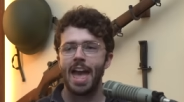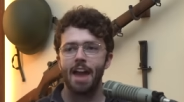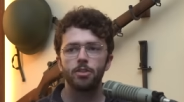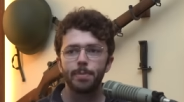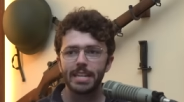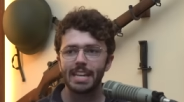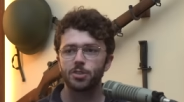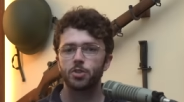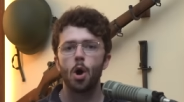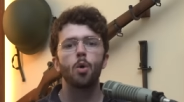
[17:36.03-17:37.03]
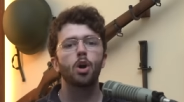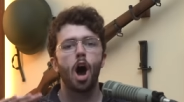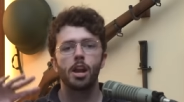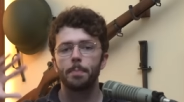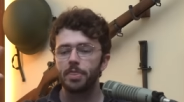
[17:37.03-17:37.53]
Everybody gets so
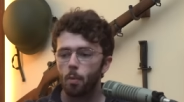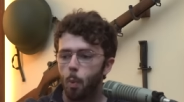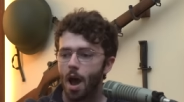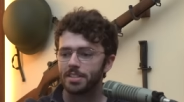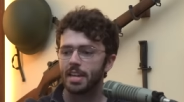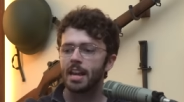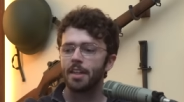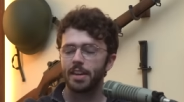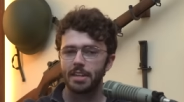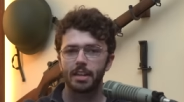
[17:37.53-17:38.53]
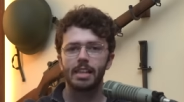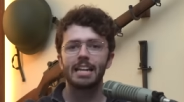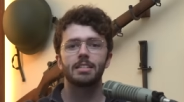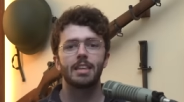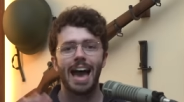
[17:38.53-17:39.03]
caught up in the what, they
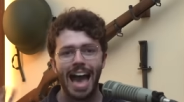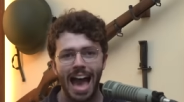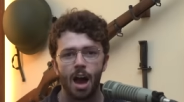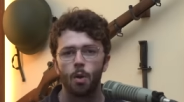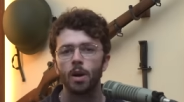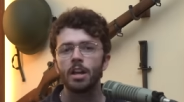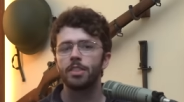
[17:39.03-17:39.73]
neglect the how.